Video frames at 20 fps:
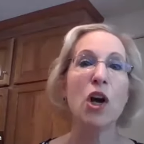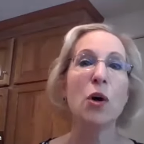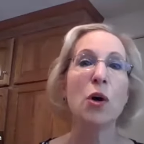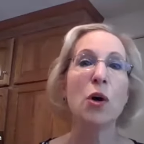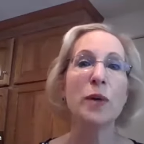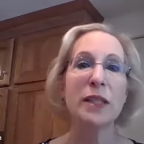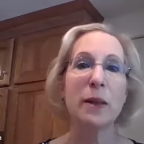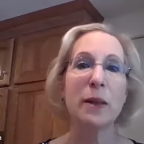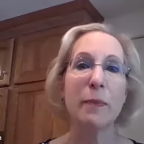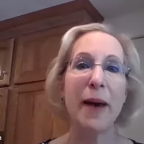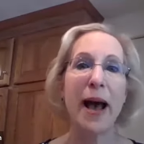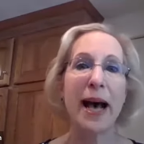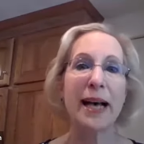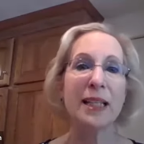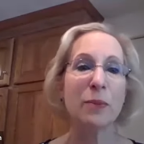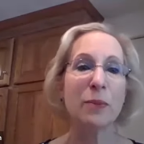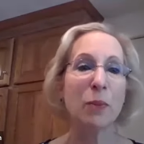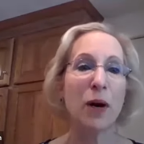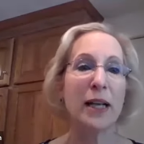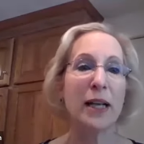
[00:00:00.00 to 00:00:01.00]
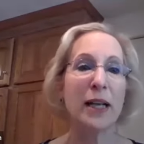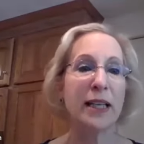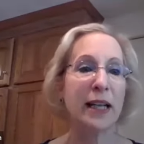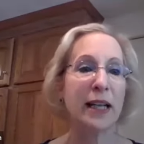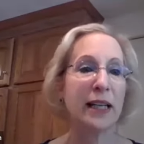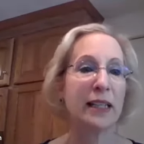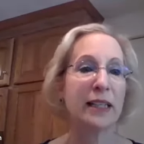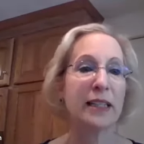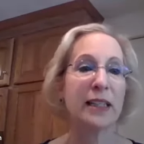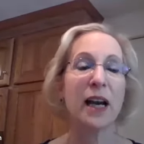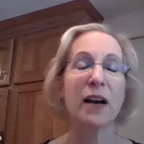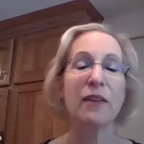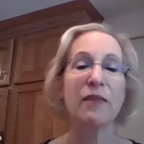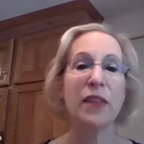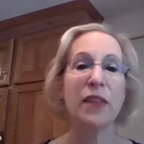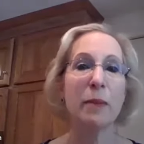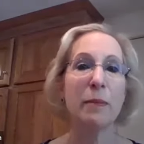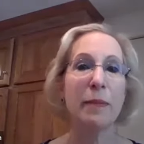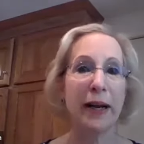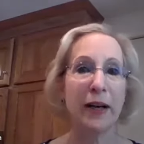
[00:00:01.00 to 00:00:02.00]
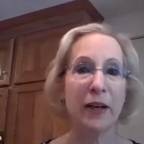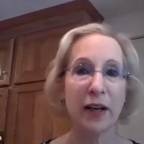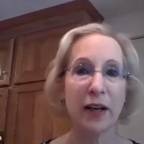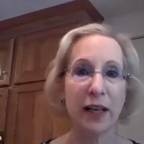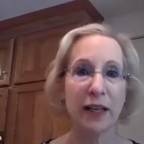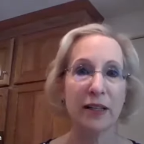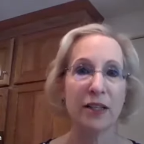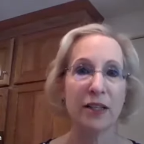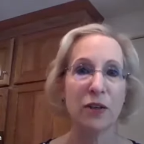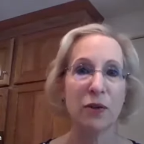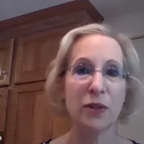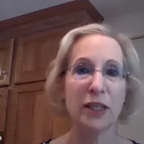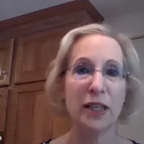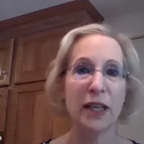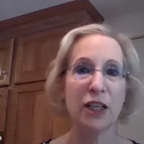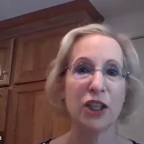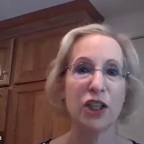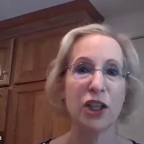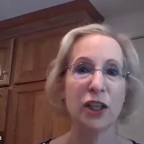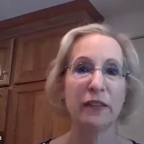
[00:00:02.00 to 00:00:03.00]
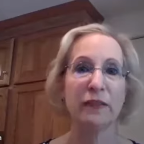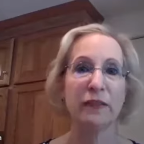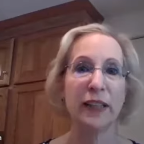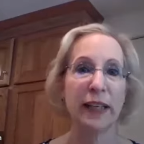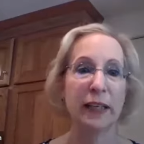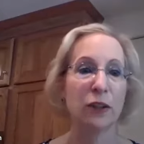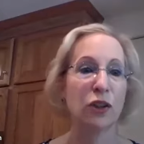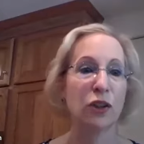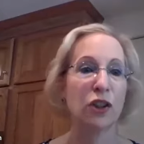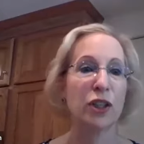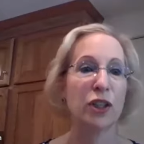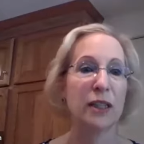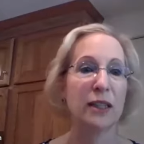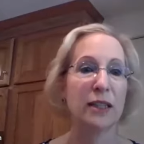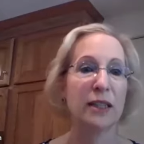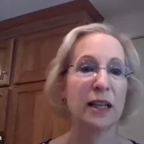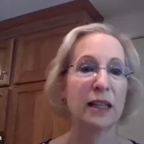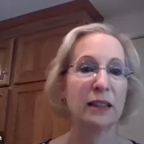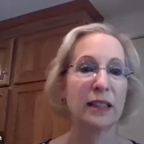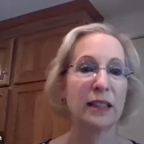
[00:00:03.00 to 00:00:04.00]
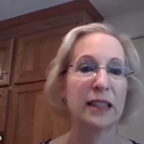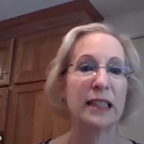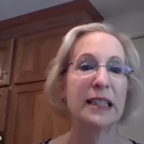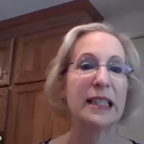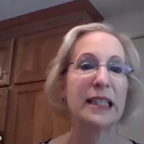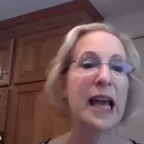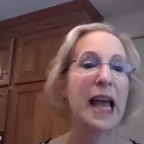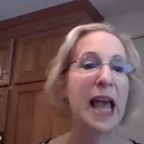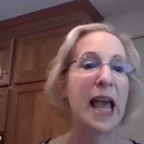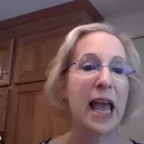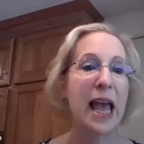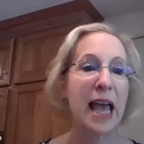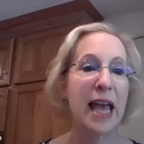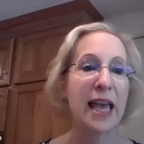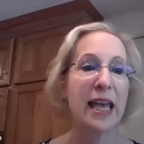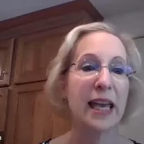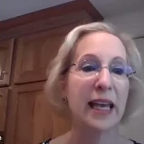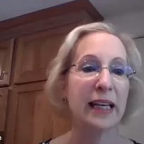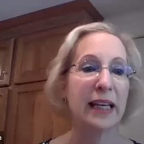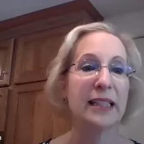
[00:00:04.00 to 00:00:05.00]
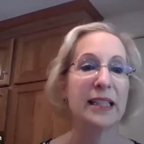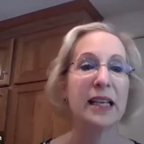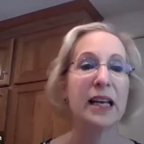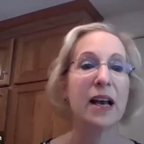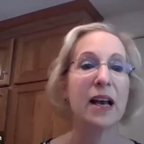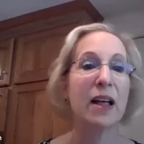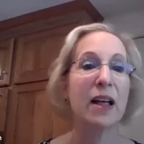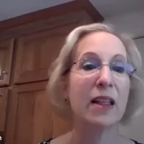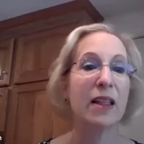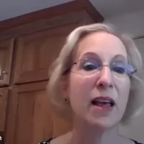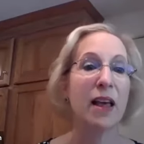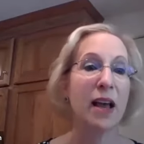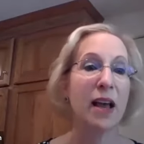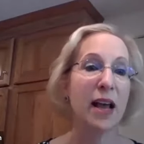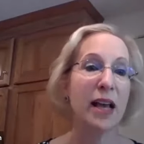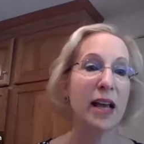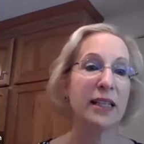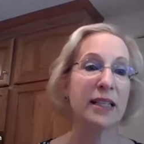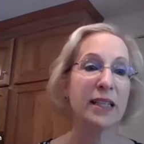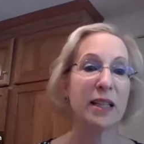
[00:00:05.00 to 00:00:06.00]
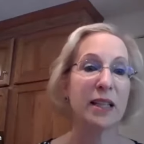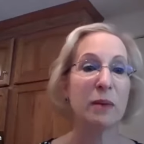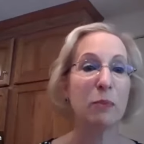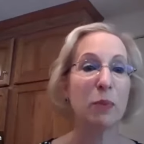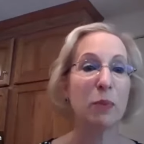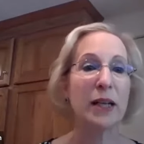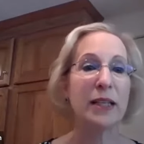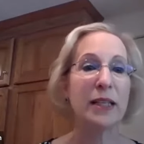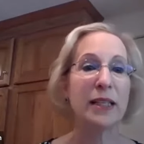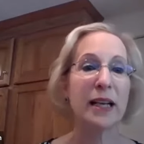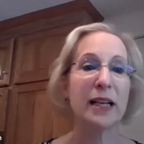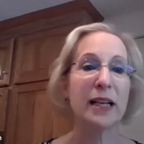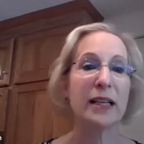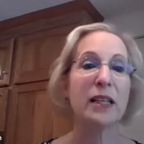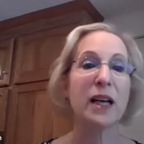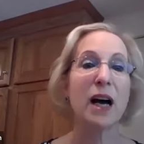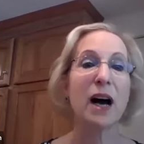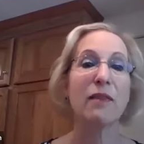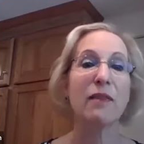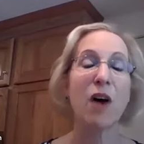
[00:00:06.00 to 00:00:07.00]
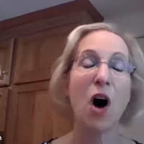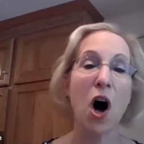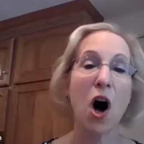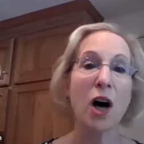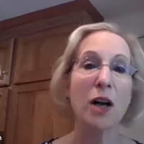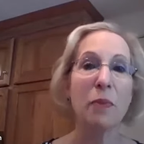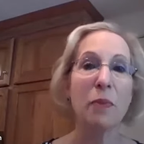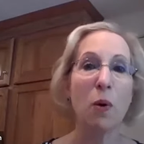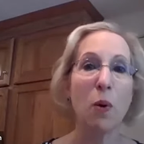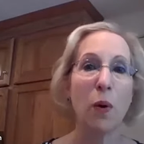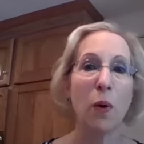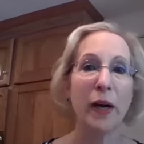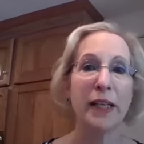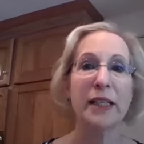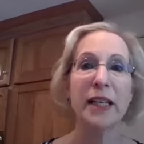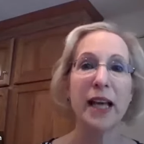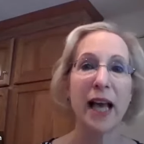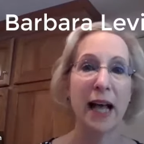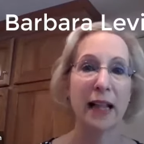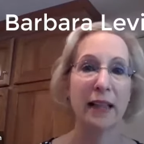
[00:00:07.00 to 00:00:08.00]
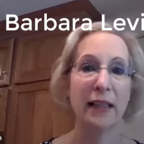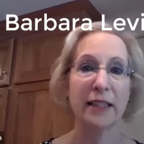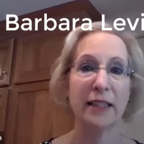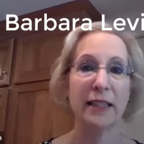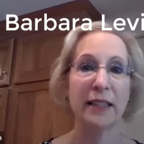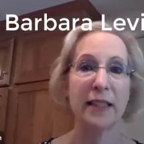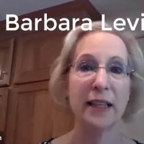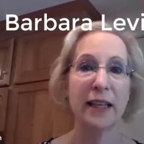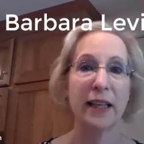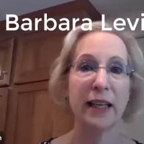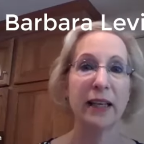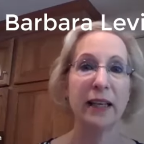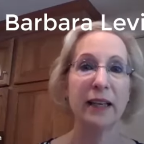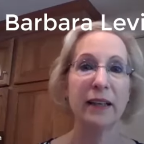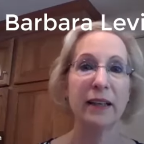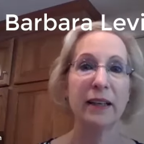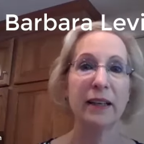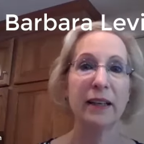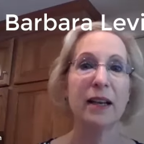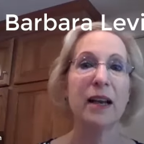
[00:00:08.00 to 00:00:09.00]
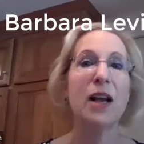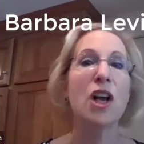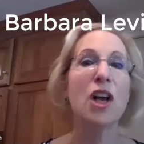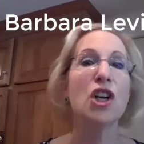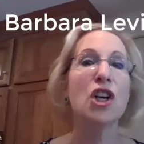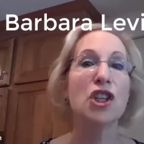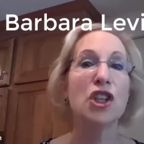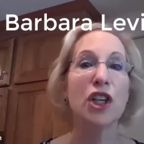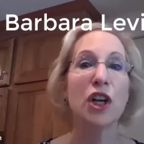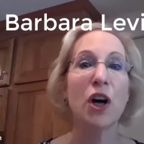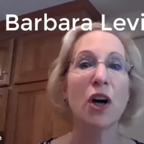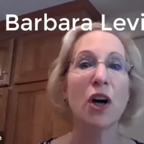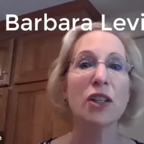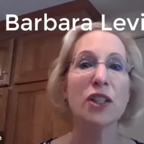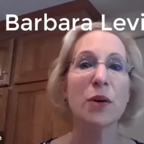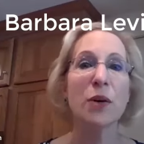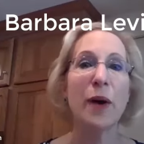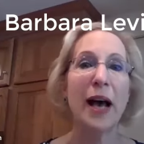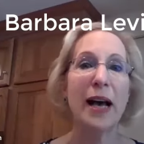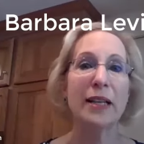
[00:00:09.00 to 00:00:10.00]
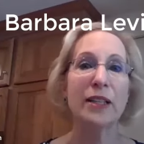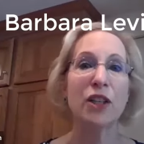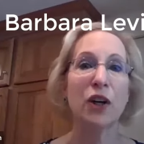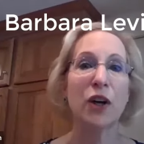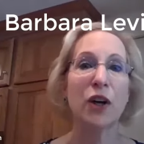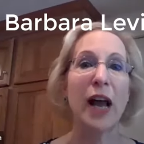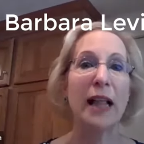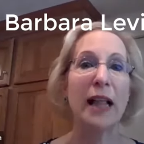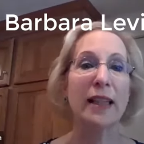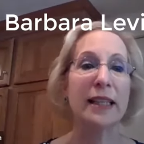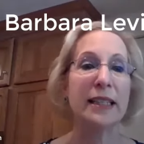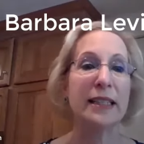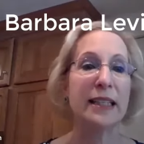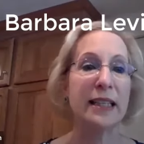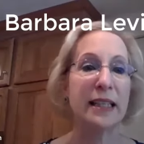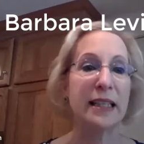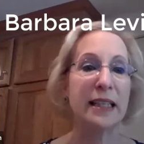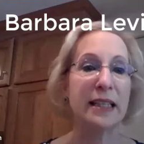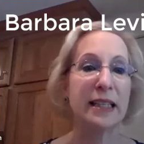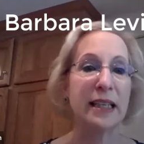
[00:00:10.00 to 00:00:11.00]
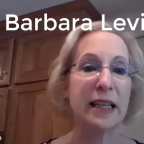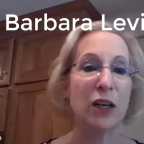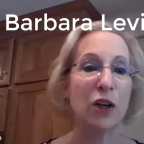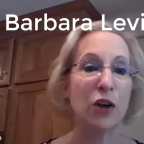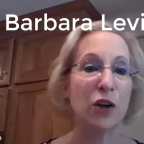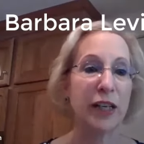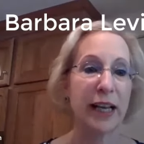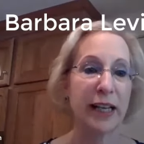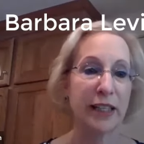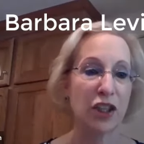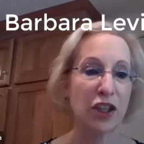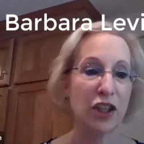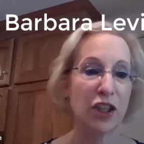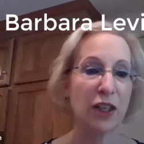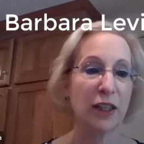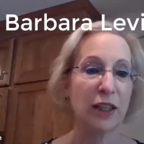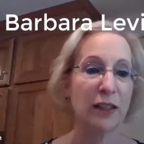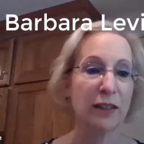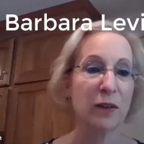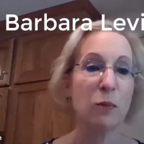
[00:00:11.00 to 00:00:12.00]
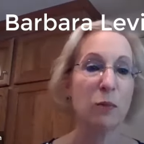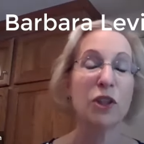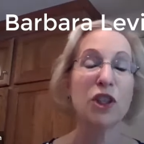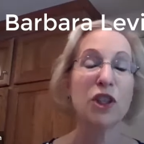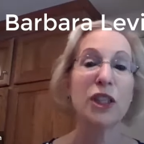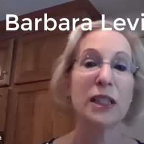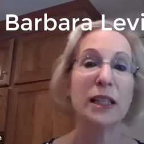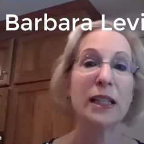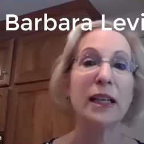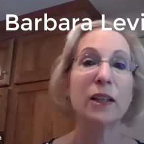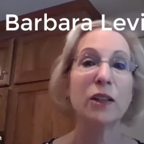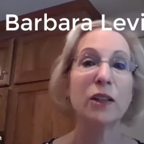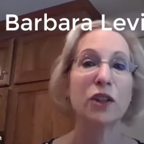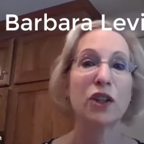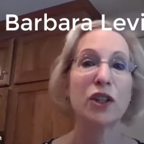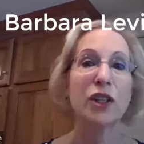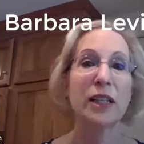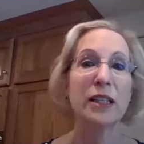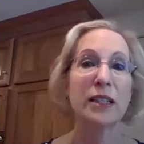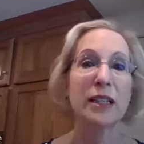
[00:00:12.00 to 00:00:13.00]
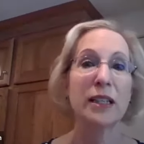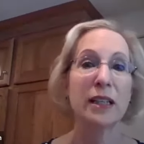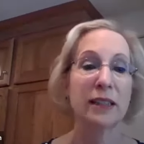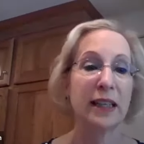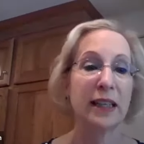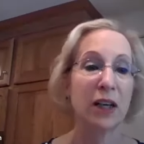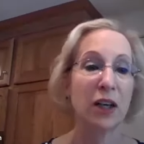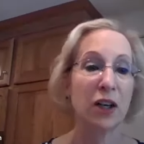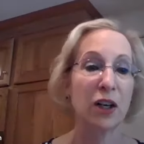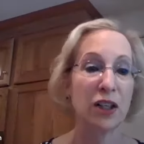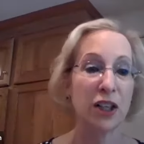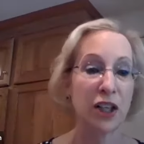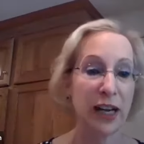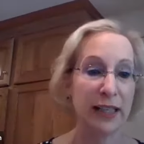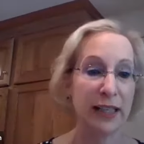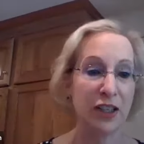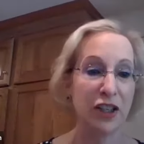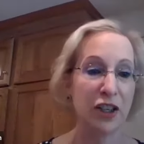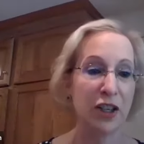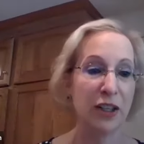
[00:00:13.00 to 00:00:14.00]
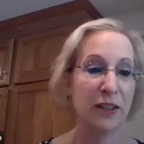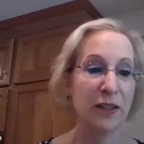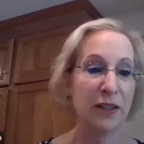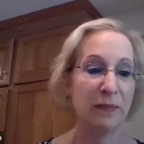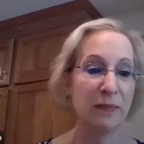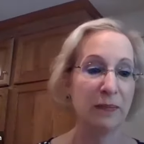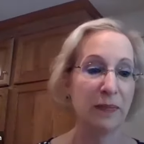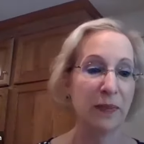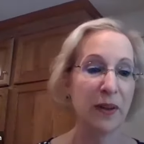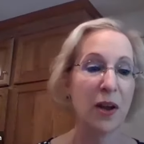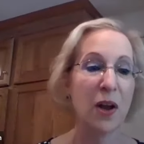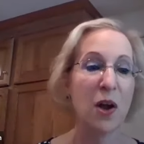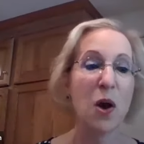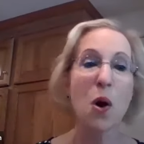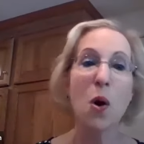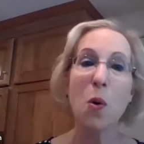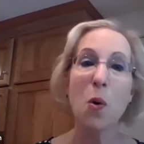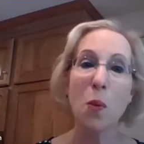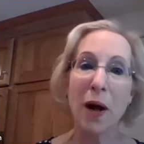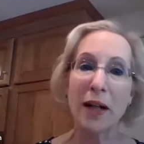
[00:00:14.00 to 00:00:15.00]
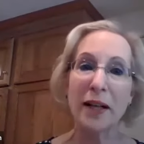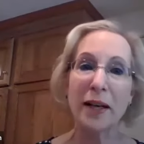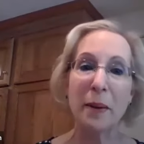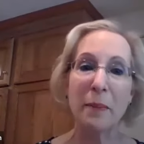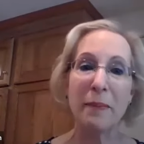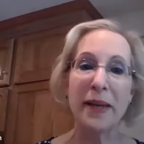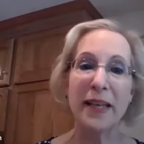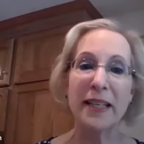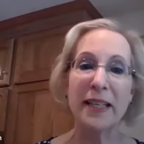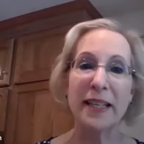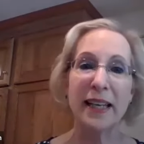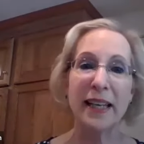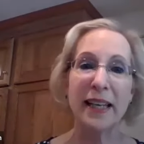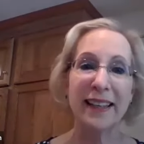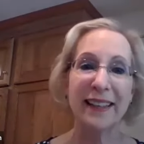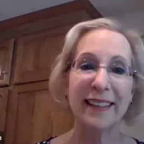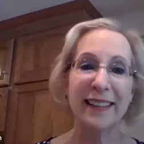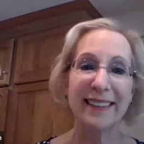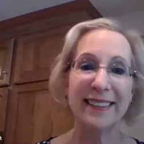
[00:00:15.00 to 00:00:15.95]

who is a past president of the American Association of Legal Nurse Consultants and is the president of On Point LNC. She also has her LNCC credential, which is Legal Nurse Consulting Credential. Welcome, Mindy.